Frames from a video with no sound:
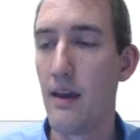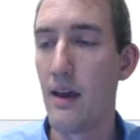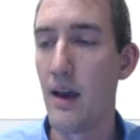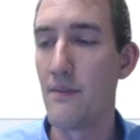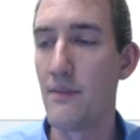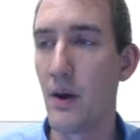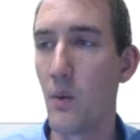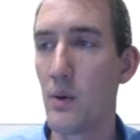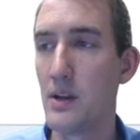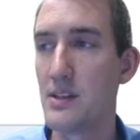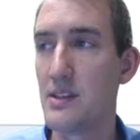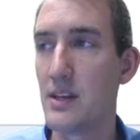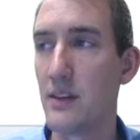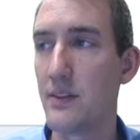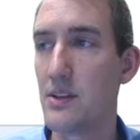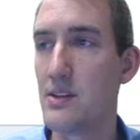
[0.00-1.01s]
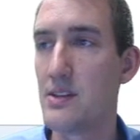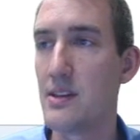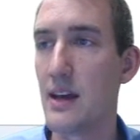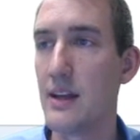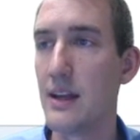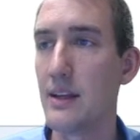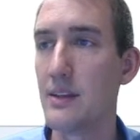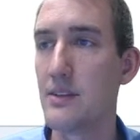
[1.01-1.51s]
if I were to set the
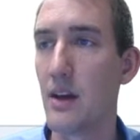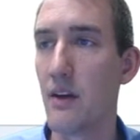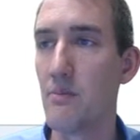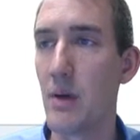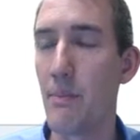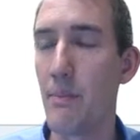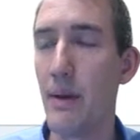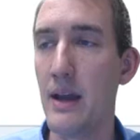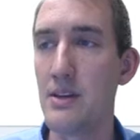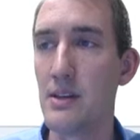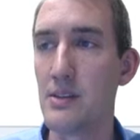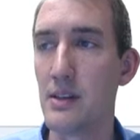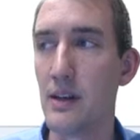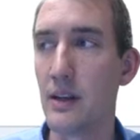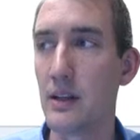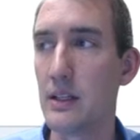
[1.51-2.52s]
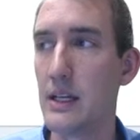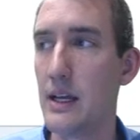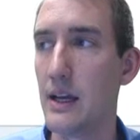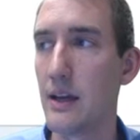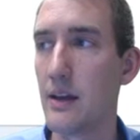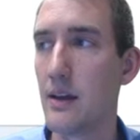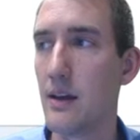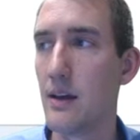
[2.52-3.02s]
settings of my patients in clinic,